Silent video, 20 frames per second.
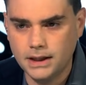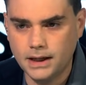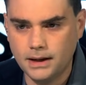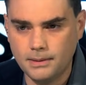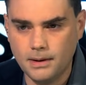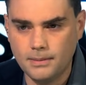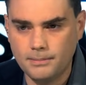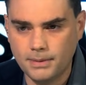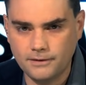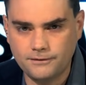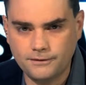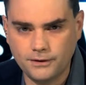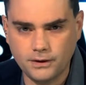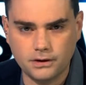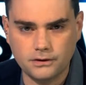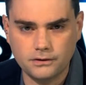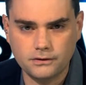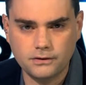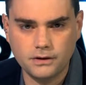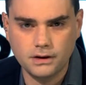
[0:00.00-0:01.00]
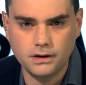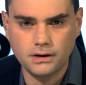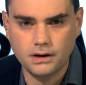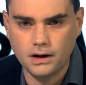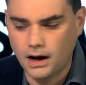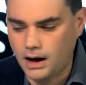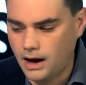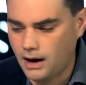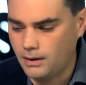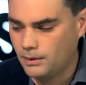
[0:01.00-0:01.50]
Um, but first,
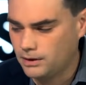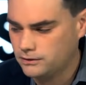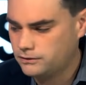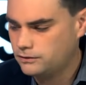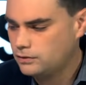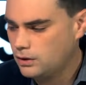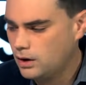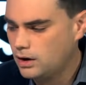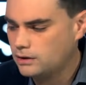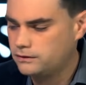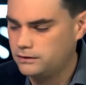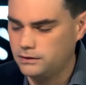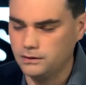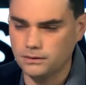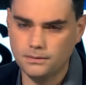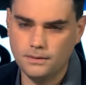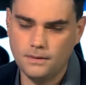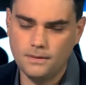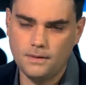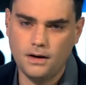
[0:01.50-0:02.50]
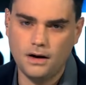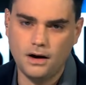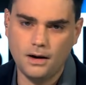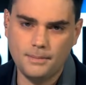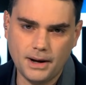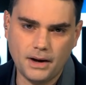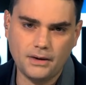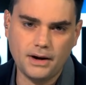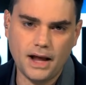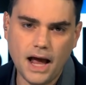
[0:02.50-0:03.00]
I want to talk to you
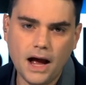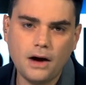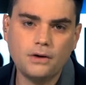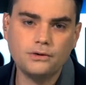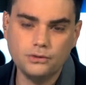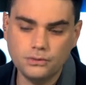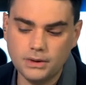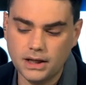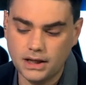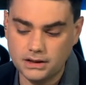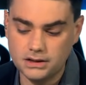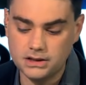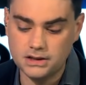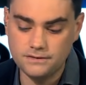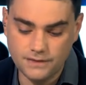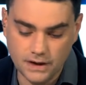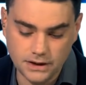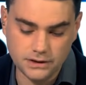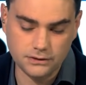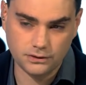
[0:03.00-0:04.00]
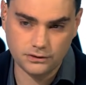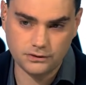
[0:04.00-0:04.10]
about how you can defend